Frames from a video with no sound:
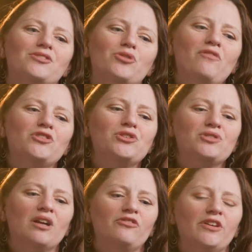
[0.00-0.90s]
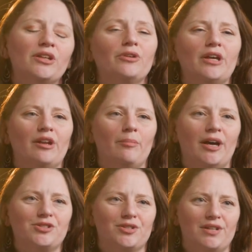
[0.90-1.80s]
So after you start feeling really good
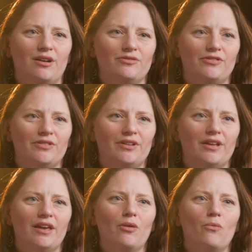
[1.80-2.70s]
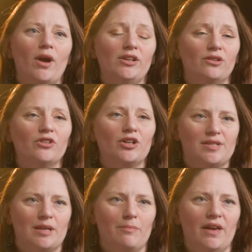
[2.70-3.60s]
about yourself when you've
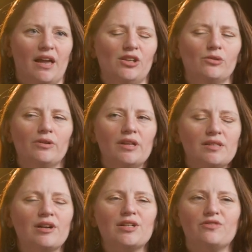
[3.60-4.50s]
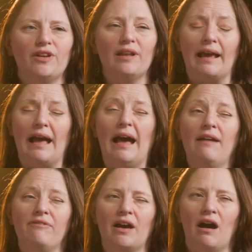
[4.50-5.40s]
learned something and you really start to feel like,
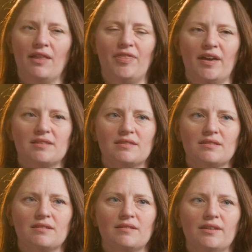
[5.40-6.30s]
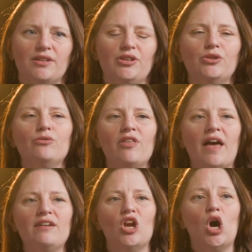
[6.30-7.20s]
I've got this, you
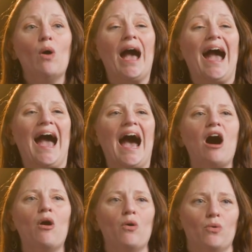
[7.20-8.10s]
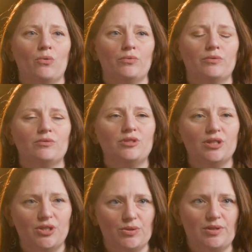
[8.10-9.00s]
then know how
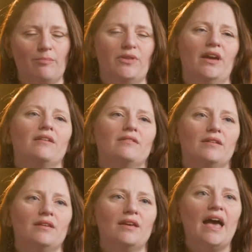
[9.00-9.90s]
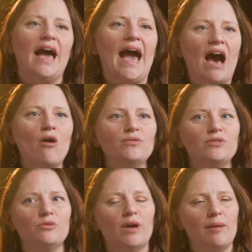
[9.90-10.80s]
to do something. How
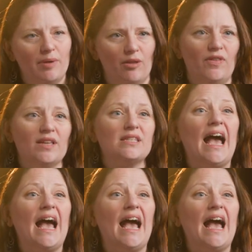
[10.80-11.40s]
do I build this?